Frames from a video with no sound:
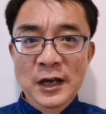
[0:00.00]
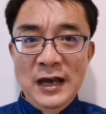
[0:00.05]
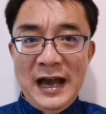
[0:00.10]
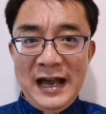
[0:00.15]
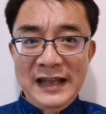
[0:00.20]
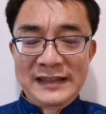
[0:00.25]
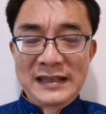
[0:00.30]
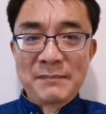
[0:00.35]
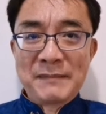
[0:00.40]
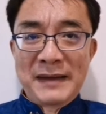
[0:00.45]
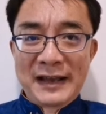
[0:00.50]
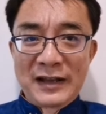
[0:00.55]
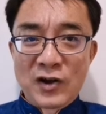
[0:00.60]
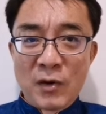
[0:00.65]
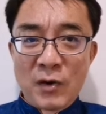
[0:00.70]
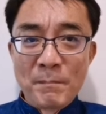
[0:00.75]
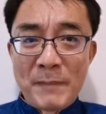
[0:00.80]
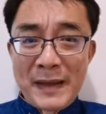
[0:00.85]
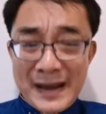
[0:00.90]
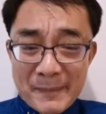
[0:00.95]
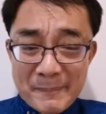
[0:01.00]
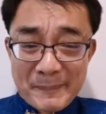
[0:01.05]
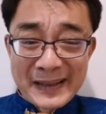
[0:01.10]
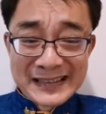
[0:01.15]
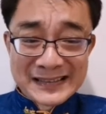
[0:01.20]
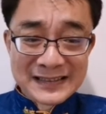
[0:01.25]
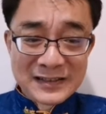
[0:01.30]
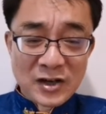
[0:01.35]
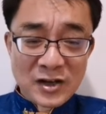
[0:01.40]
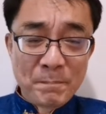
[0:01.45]
I take my
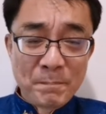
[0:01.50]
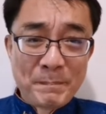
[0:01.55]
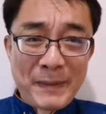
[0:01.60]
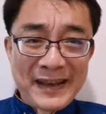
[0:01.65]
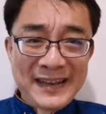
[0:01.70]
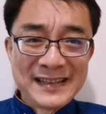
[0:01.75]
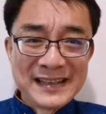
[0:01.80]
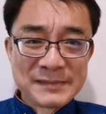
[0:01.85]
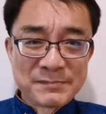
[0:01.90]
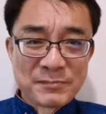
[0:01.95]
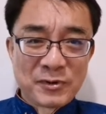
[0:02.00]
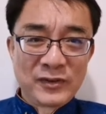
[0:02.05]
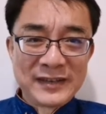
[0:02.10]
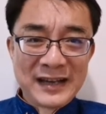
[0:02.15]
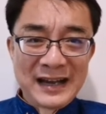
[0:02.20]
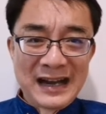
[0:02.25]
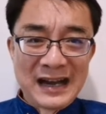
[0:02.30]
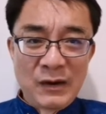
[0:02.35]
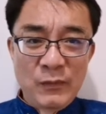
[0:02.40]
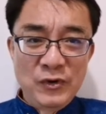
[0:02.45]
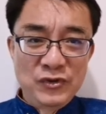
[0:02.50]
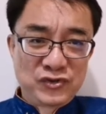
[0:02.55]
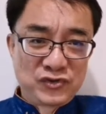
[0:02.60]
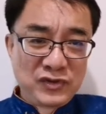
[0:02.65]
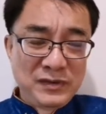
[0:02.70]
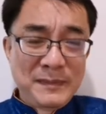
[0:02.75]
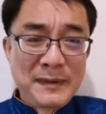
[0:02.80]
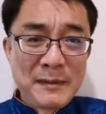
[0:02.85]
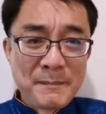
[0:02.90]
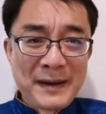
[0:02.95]
competitors' product, I will
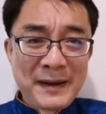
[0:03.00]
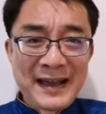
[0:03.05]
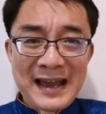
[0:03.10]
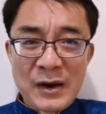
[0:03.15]
strip them apart,